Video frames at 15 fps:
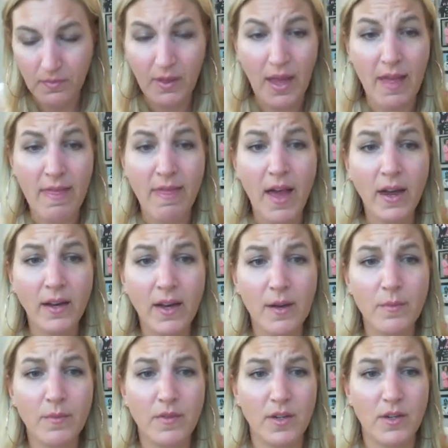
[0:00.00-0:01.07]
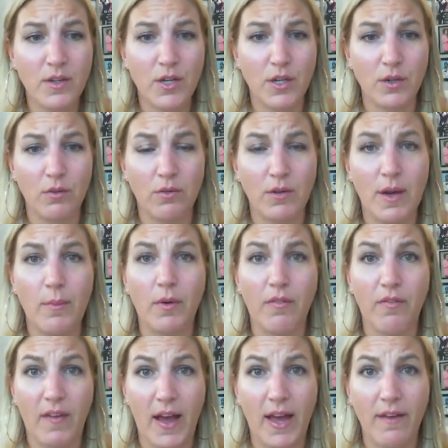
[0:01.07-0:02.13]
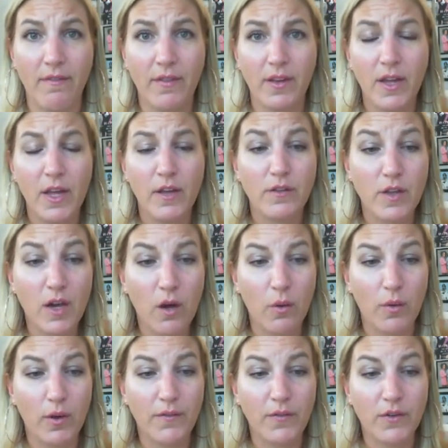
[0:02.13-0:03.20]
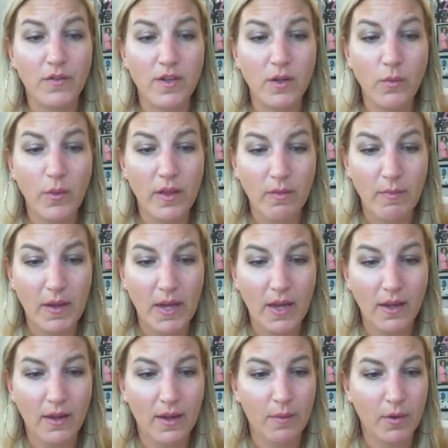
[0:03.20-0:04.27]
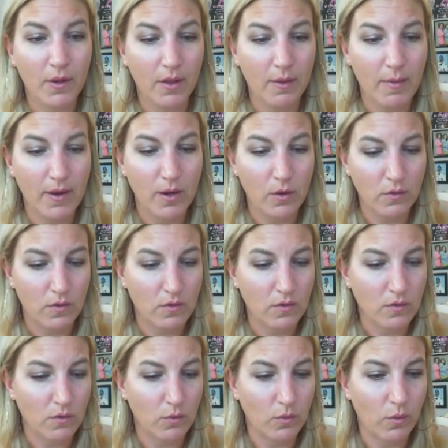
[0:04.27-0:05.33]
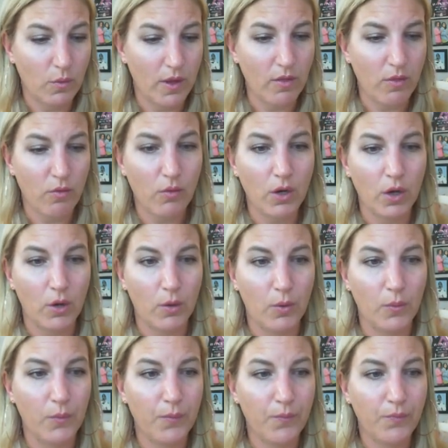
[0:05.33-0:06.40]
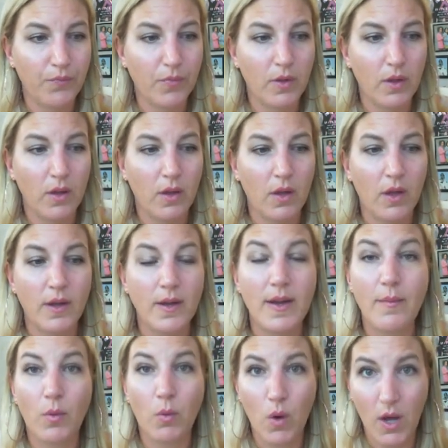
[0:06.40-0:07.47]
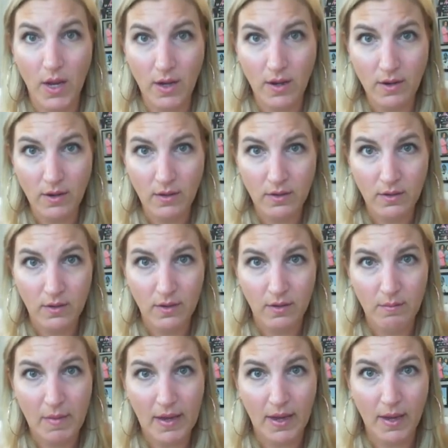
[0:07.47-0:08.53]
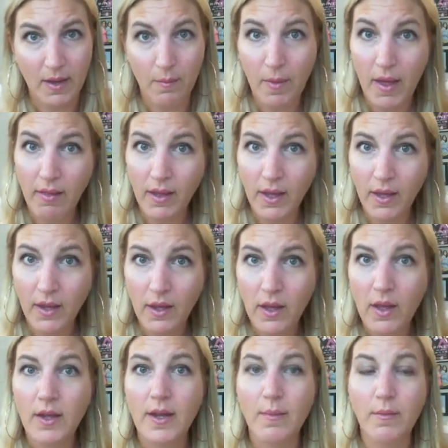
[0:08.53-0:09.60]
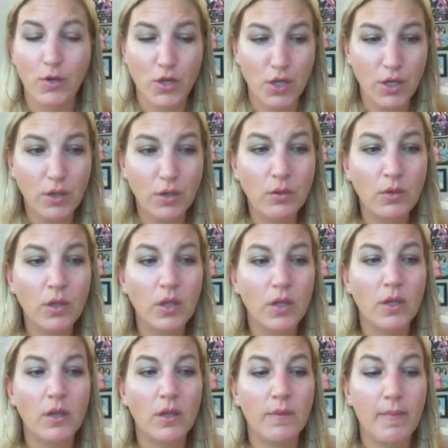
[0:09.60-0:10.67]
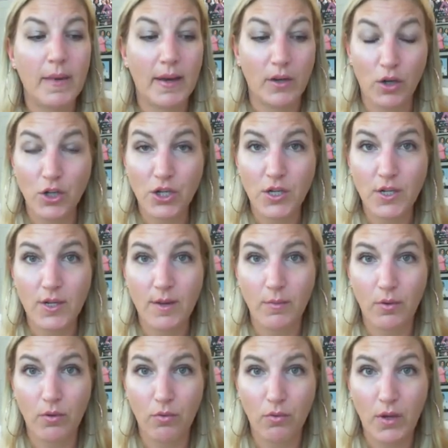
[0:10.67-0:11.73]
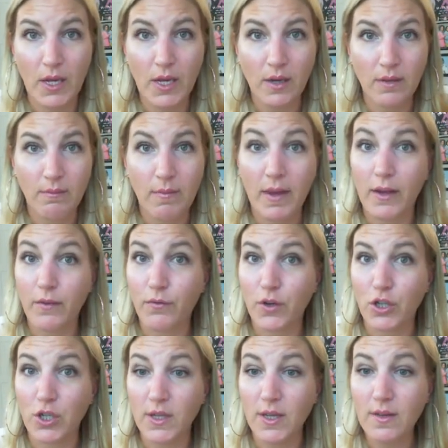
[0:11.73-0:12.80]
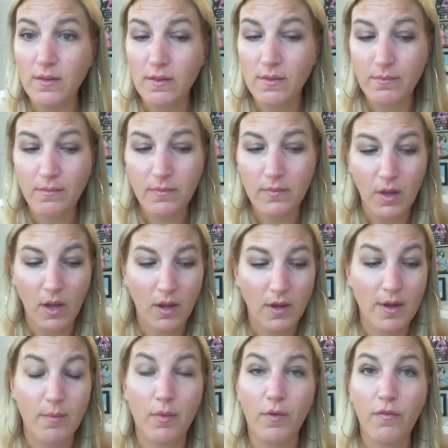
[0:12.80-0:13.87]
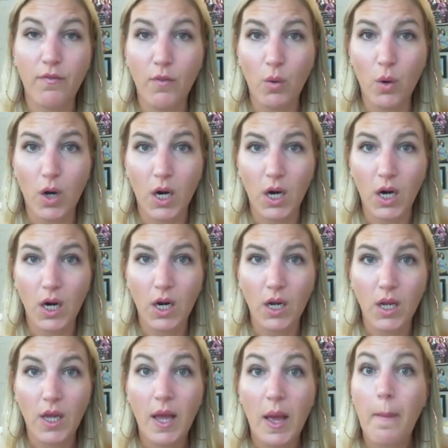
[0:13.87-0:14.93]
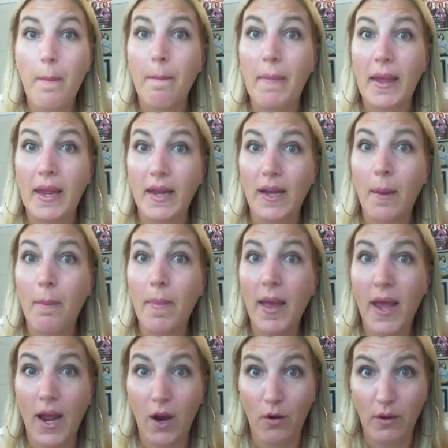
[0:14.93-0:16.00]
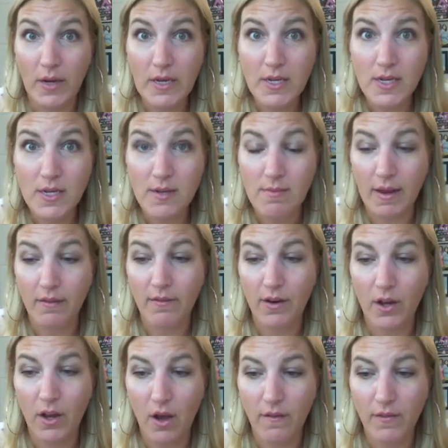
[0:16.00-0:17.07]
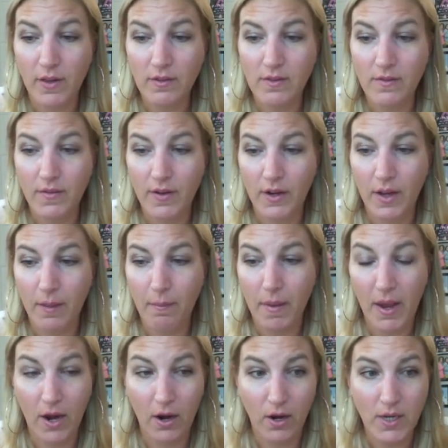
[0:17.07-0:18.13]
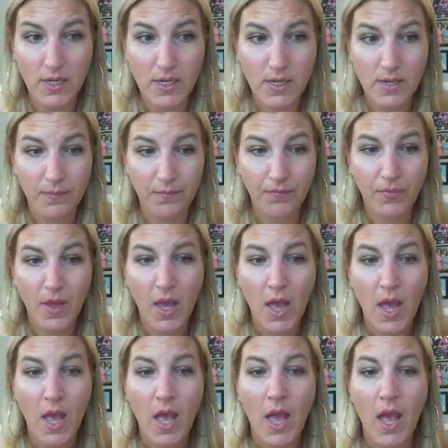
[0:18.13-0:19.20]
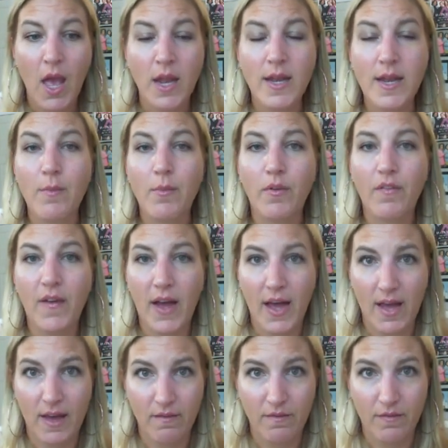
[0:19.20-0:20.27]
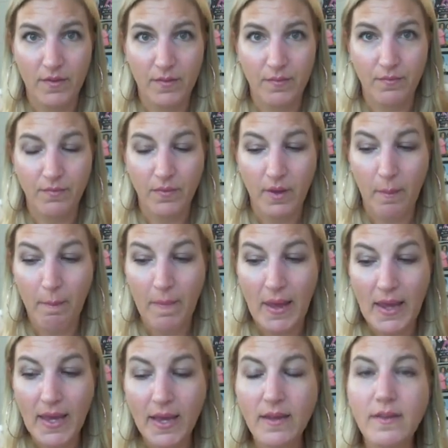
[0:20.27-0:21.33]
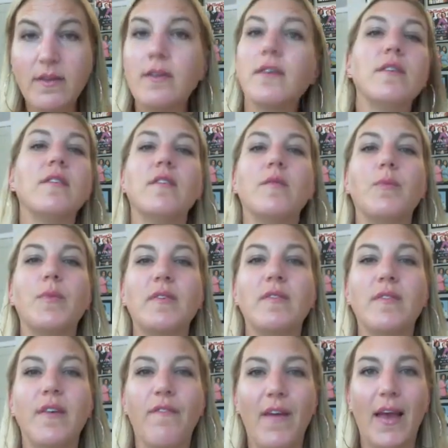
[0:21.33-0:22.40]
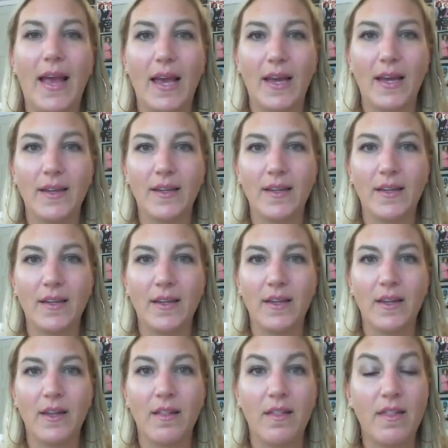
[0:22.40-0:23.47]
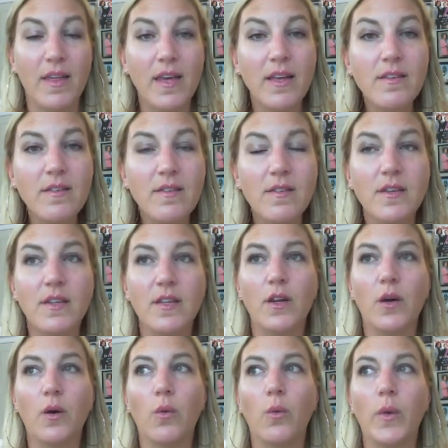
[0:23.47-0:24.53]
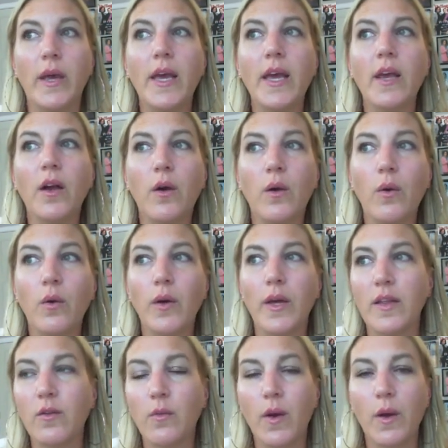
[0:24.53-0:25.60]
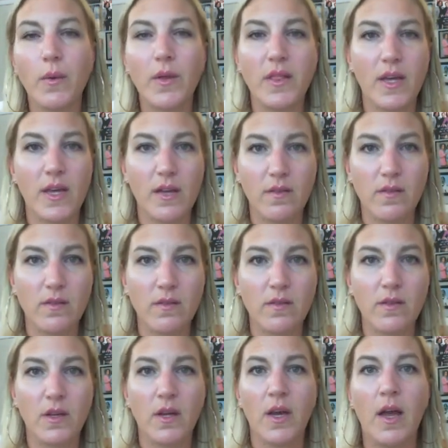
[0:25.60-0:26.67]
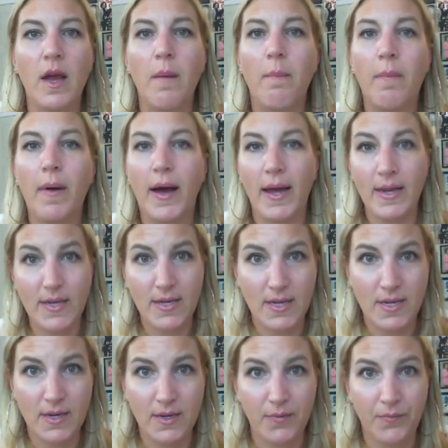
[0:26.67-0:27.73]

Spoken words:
And that comes into number 5. So if you're still with me, I'm going to look at my notes. We went through number 1, make it compelling. Number 2, make it urgent. Number 3, make it frictionless. Number 4, make it apparent, make it very obvious and very apparent. Number 5, make it specific. This, we can go either way with this, but